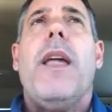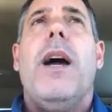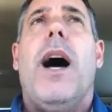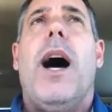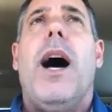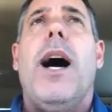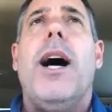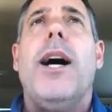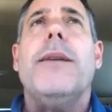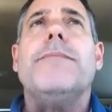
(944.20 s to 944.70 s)

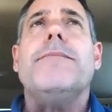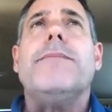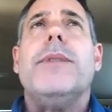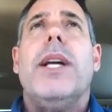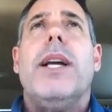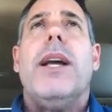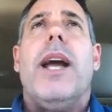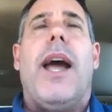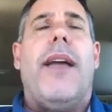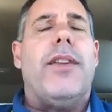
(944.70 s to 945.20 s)
and
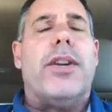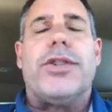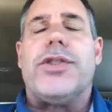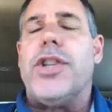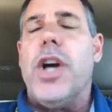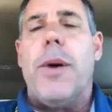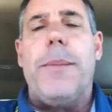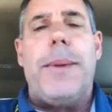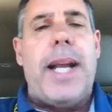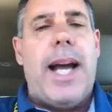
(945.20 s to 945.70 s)
there's
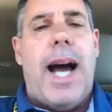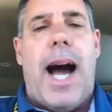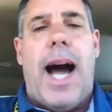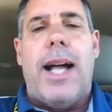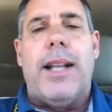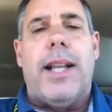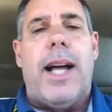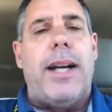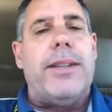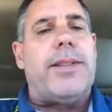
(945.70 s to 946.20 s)
so many
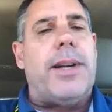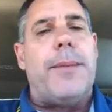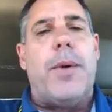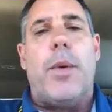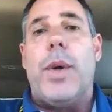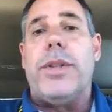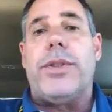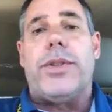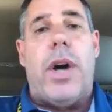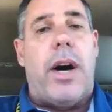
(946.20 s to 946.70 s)
highlights. I mean,
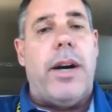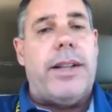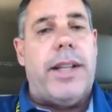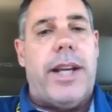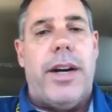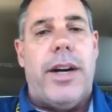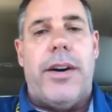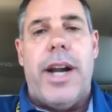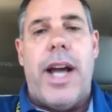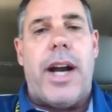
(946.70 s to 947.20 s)
we started the
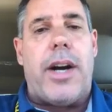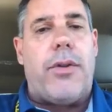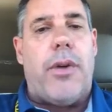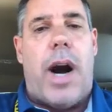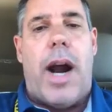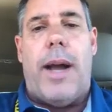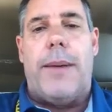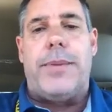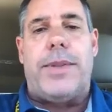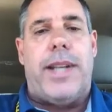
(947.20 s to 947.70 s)
Internet
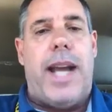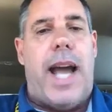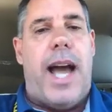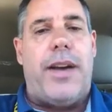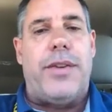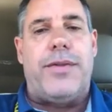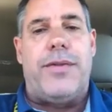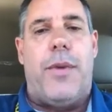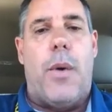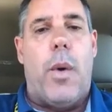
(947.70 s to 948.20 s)
Crimes
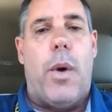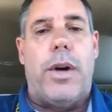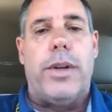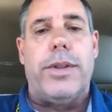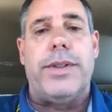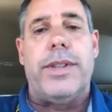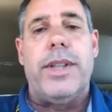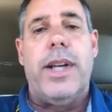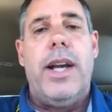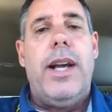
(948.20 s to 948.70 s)
Task
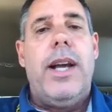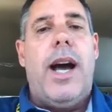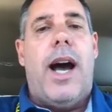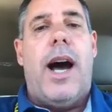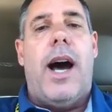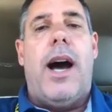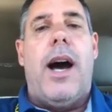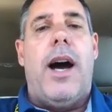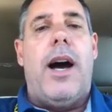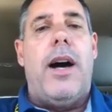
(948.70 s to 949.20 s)
Force,
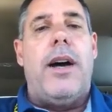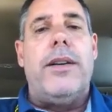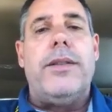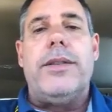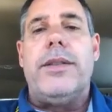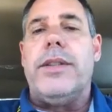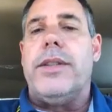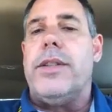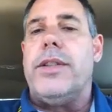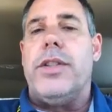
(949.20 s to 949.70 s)
to
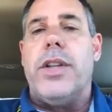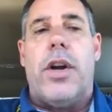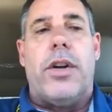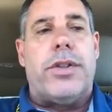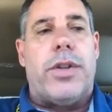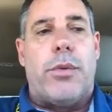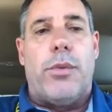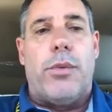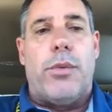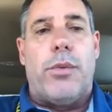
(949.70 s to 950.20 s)

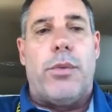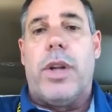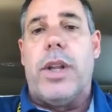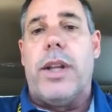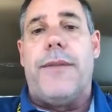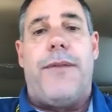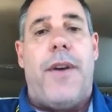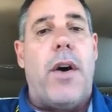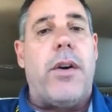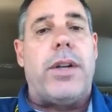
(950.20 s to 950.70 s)

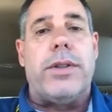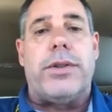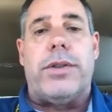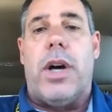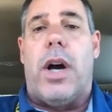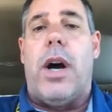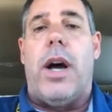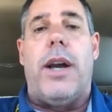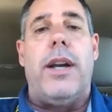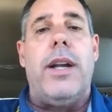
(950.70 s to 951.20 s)
really focus
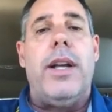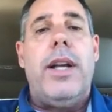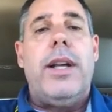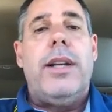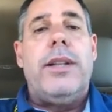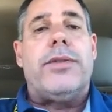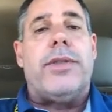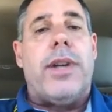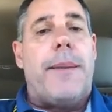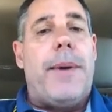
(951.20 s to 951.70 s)
on
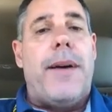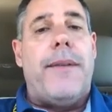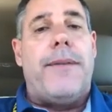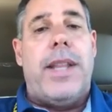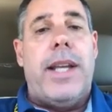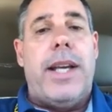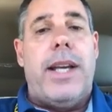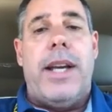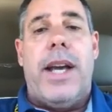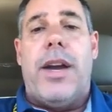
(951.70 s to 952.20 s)
some of
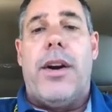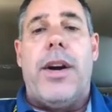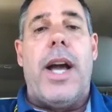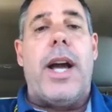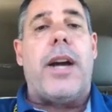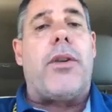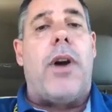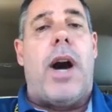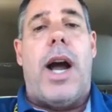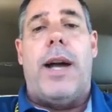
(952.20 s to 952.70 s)
the
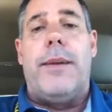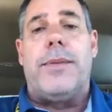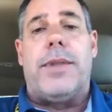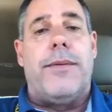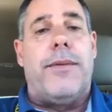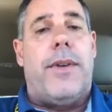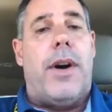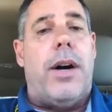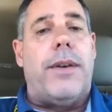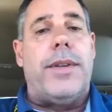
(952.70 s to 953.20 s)
internet crimes
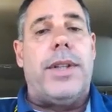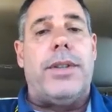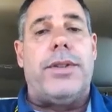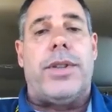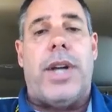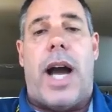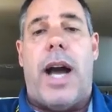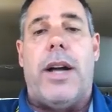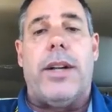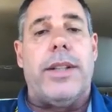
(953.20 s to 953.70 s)
involving
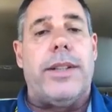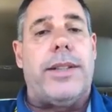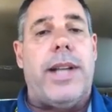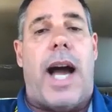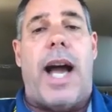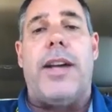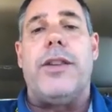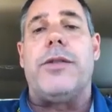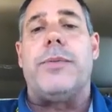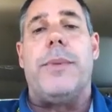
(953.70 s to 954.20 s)
child
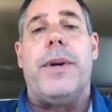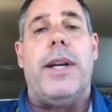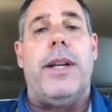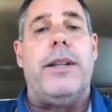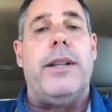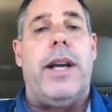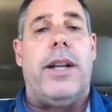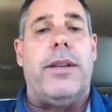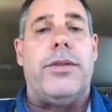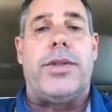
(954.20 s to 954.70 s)
enticement
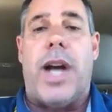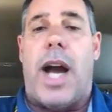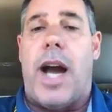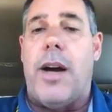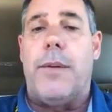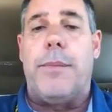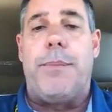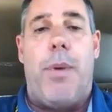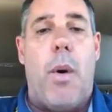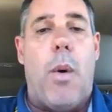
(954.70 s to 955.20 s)
and
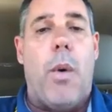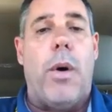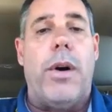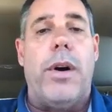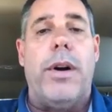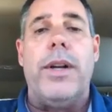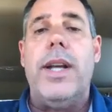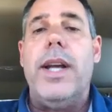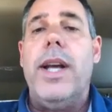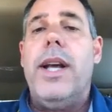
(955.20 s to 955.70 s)
child
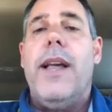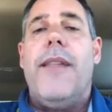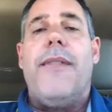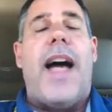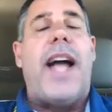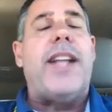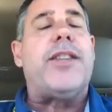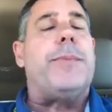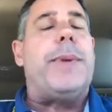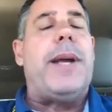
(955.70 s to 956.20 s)
porn.
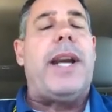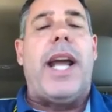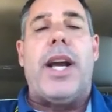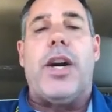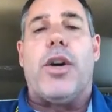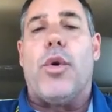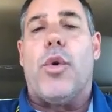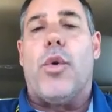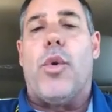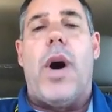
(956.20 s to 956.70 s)
That's been a
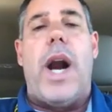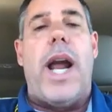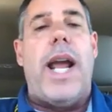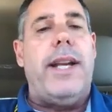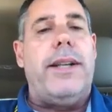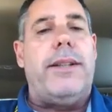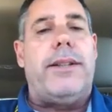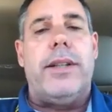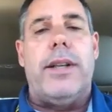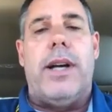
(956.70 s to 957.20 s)

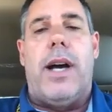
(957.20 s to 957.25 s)
great